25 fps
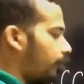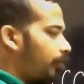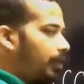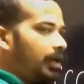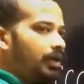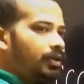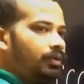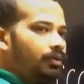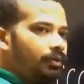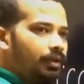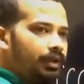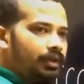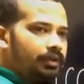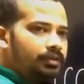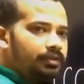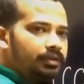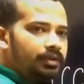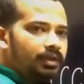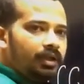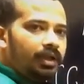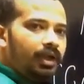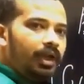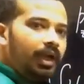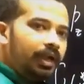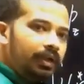by dou x,
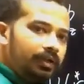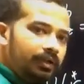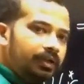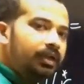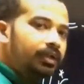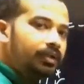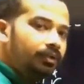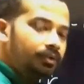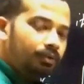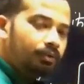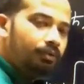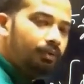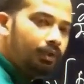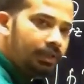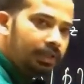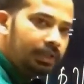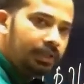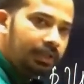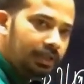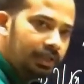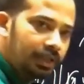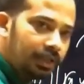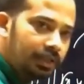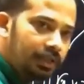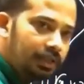and you can do one
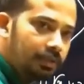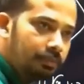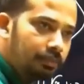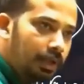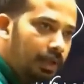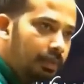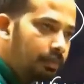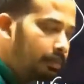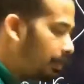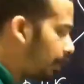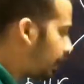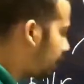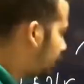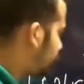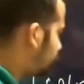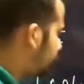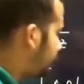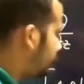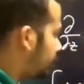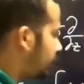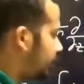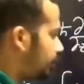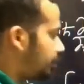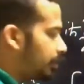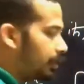integration by parts with
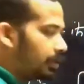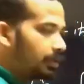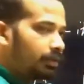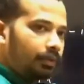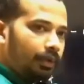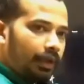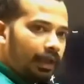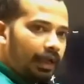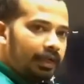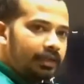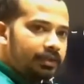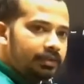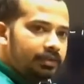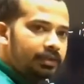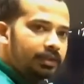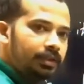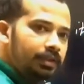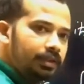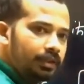respect to x.